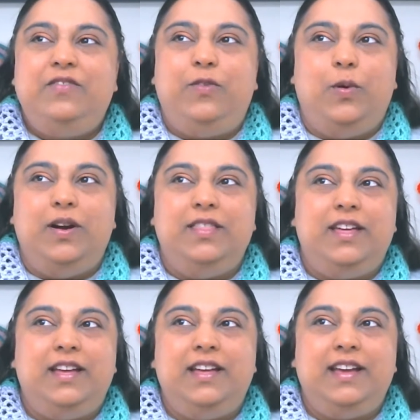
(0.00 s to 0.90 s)
for
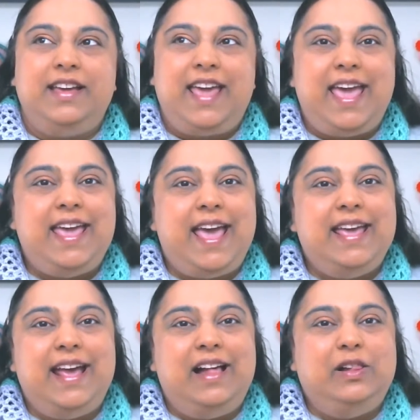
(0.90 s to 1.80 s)
the
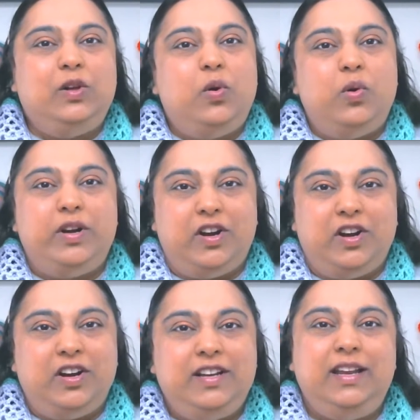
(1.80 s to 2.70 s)
KAL
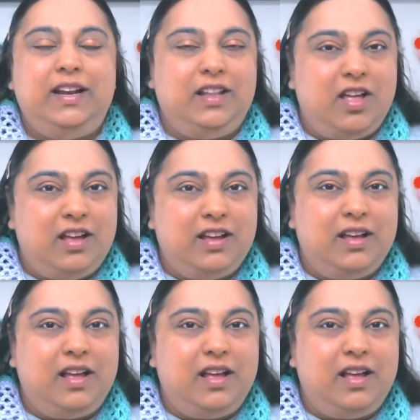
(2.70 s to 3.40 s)
Corner knit along.